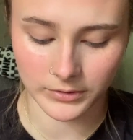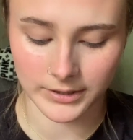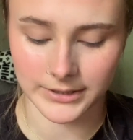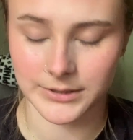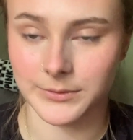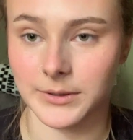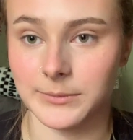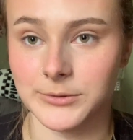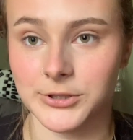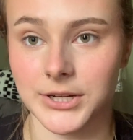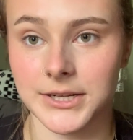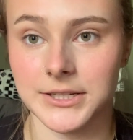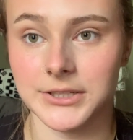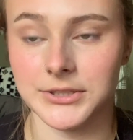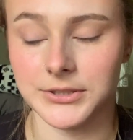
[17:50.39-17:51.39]
That's what I'm
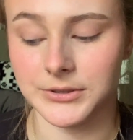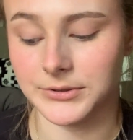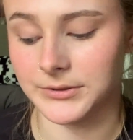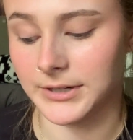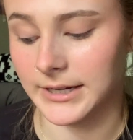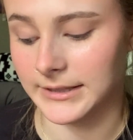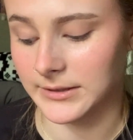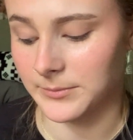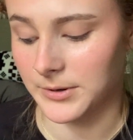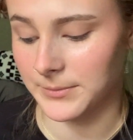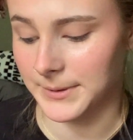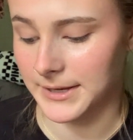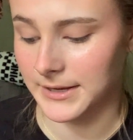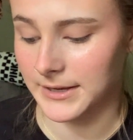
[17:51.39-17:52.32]
trying to do at the moment,